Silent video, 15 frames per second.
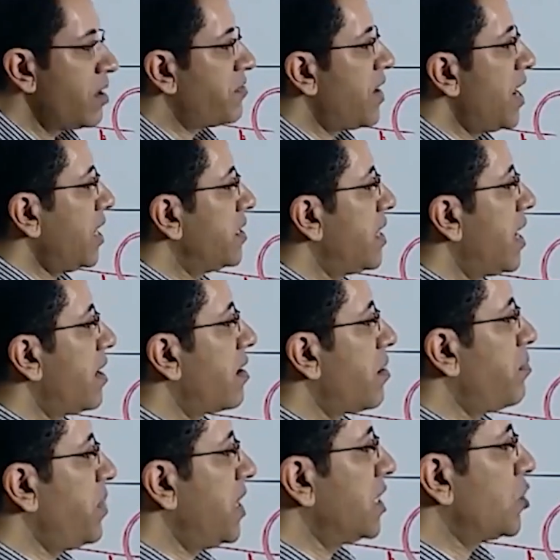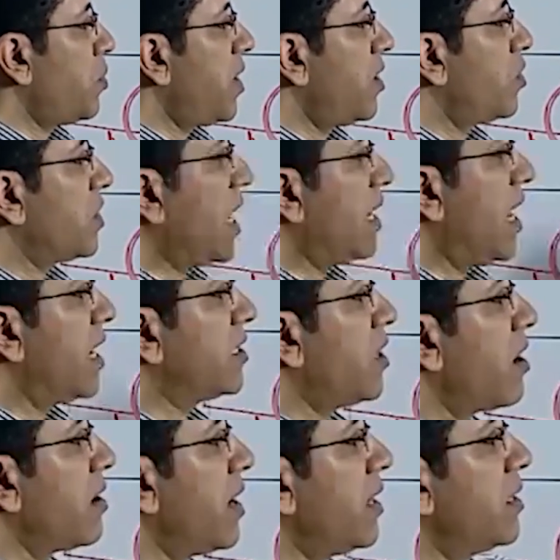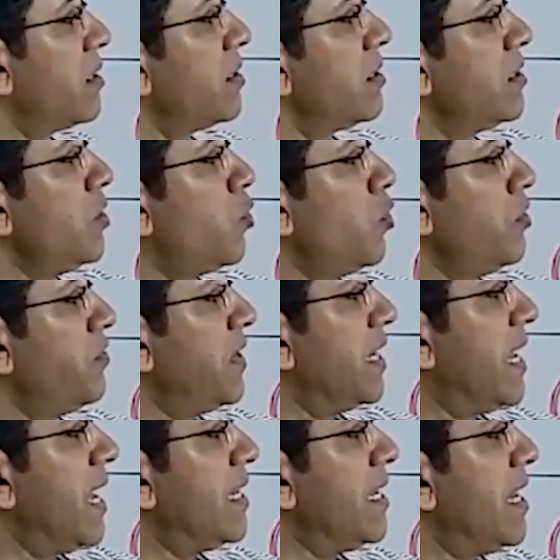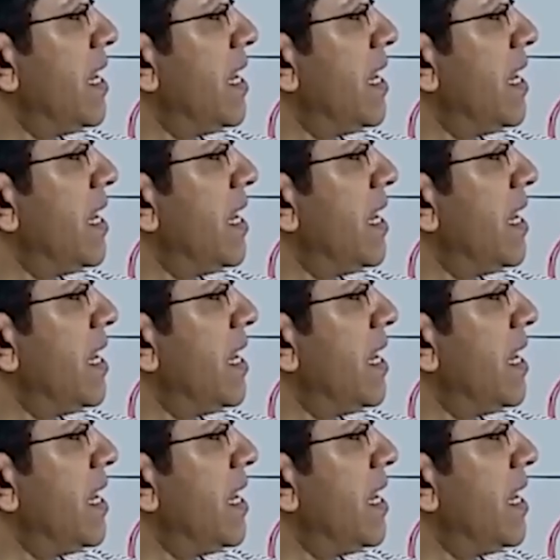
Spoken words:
of depolarization wave till it reaches the